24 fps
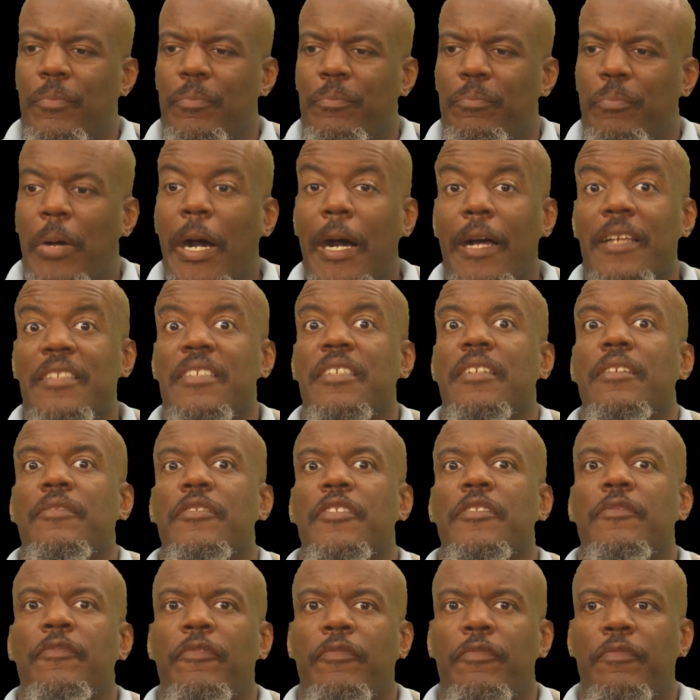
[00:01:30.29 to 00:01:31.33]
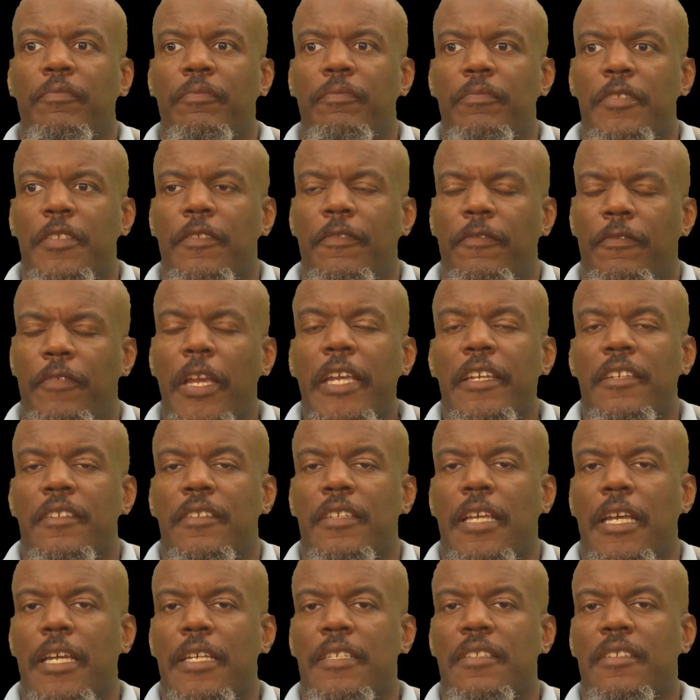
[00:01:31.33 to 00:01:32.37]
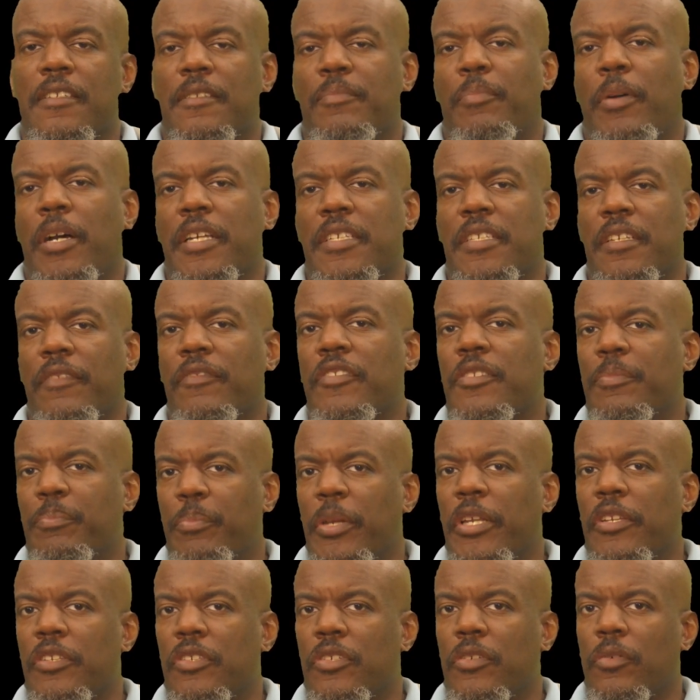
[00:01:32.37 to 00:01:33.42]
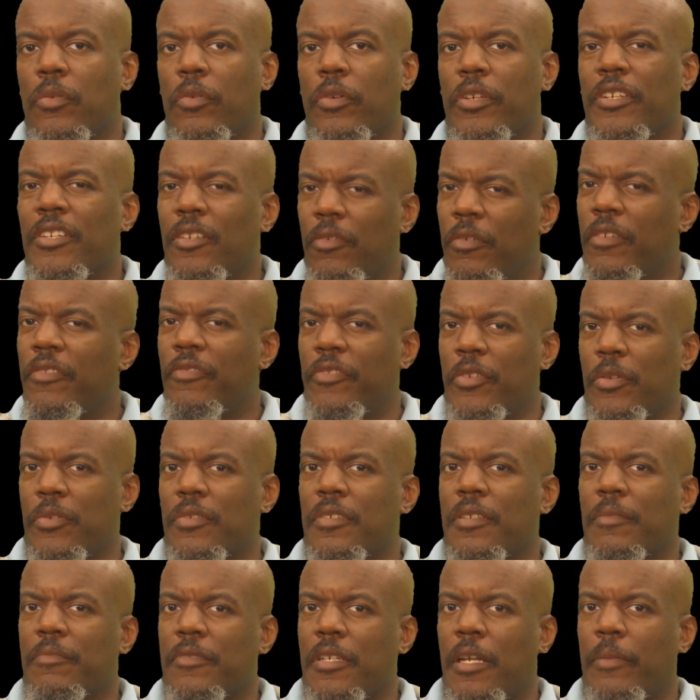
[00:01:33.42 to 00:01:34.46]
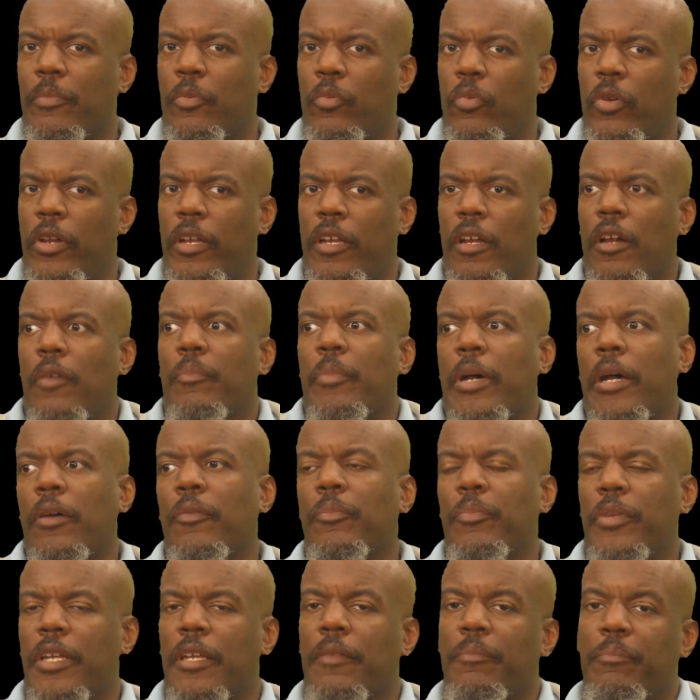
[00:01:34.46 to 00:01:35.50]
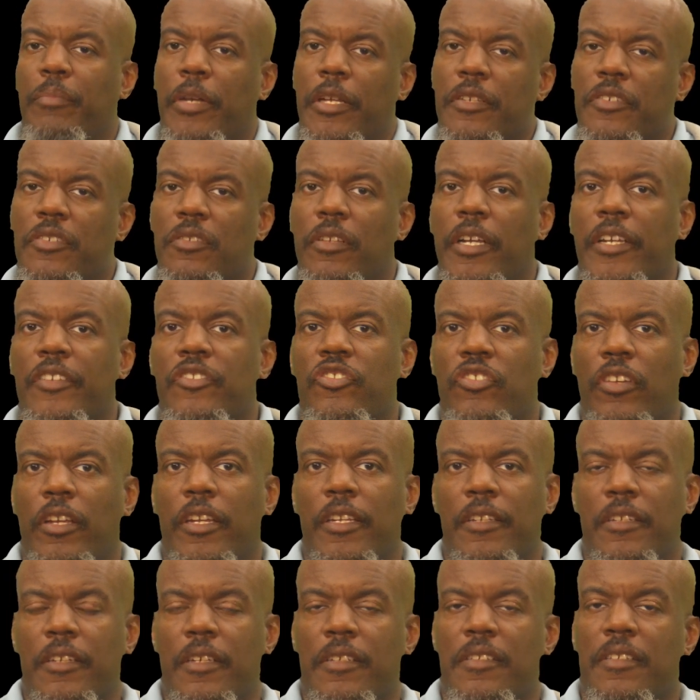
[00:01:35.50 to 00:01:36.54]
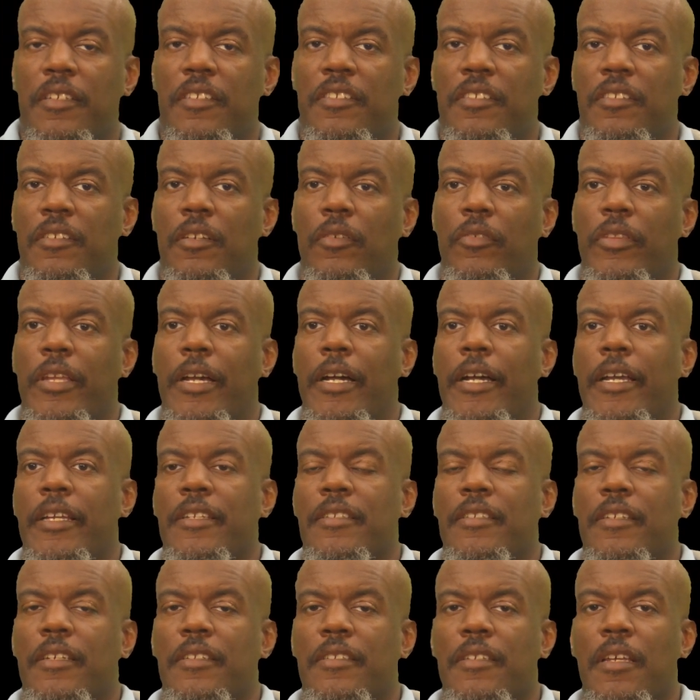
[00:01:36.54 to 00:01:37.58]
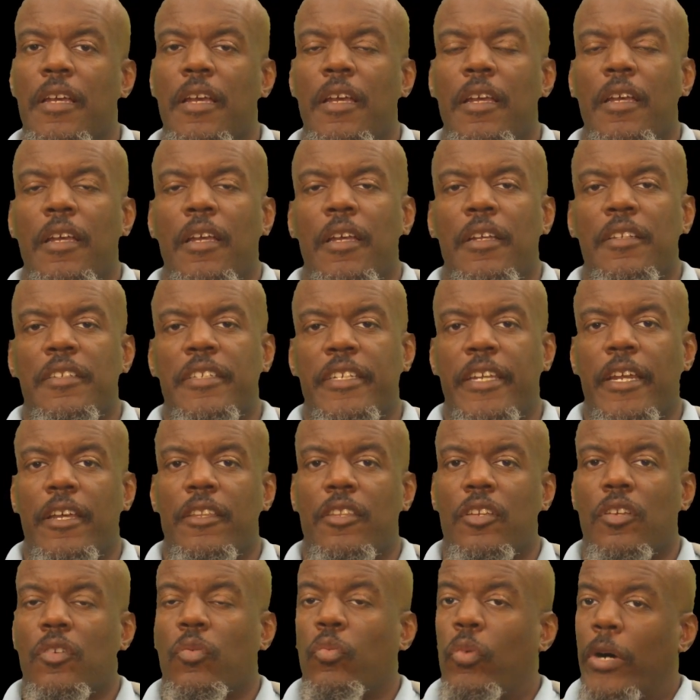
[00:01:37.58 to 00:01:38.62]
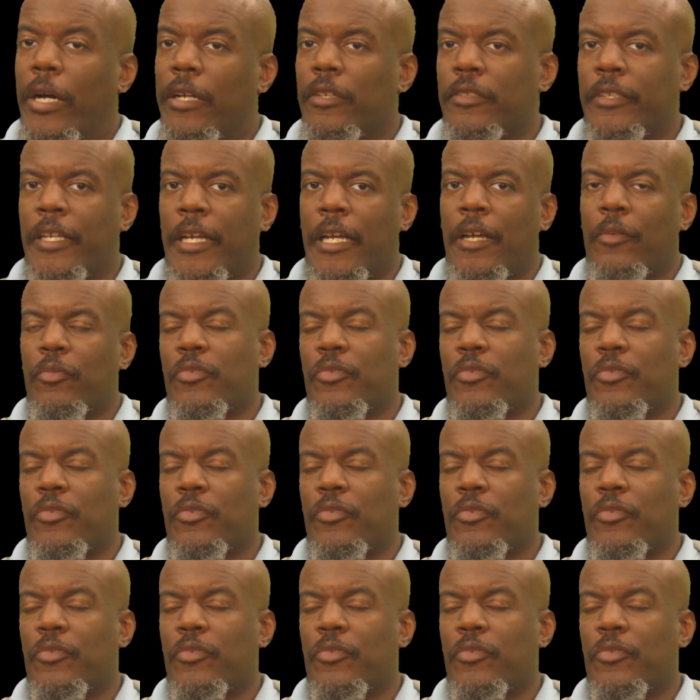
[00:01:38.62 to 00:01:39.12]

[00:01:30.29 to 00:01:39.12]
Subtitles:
positive face, has this positive spin to it, you know, he feels some type of way about being benched like Johnny does. Next, you know, the ISA's together, Wildcat,